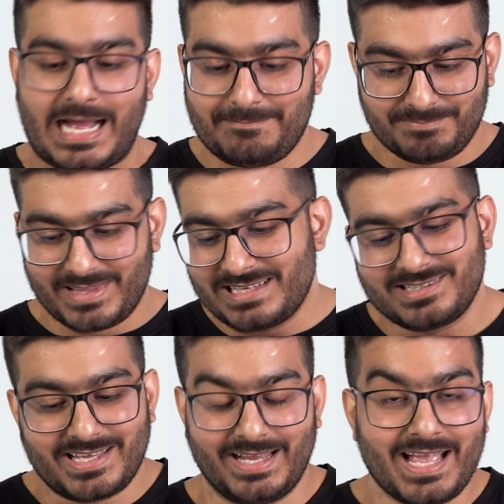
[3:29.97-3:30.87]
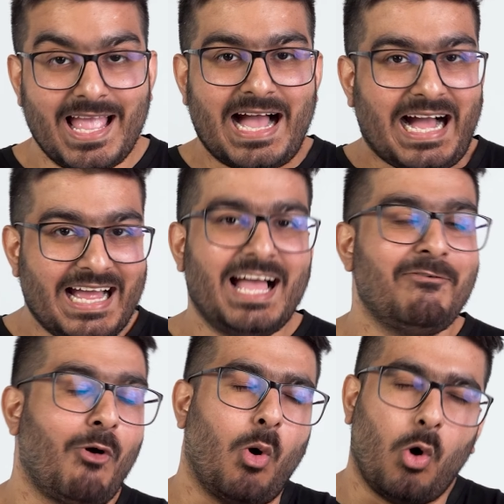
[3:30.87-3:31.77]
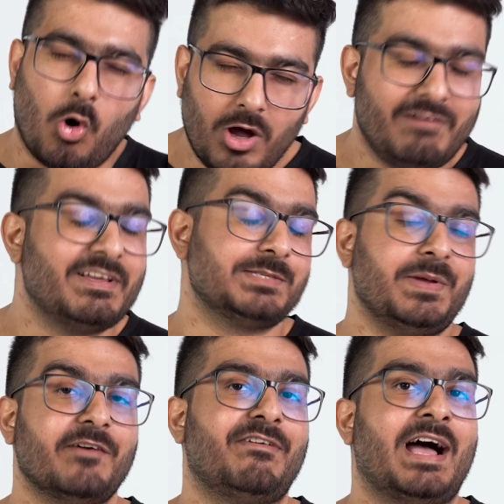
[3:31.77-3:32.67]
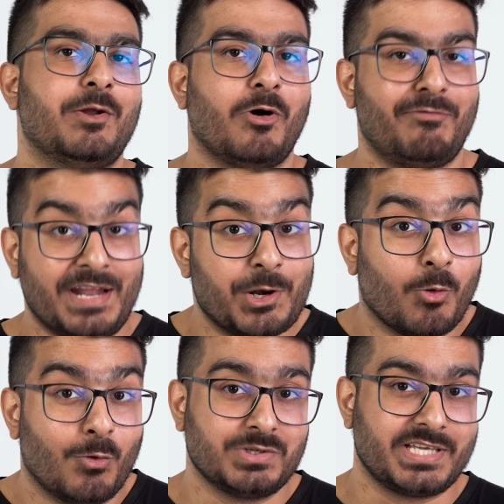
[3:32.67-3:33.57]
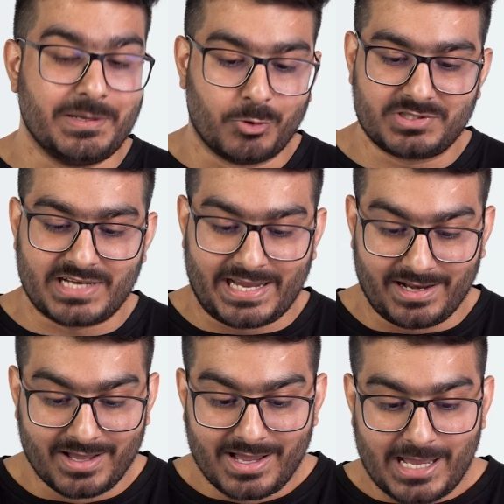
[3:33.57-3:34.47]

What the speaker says: And here's the thing, I have always been a fan of Lenovo's keyboard style.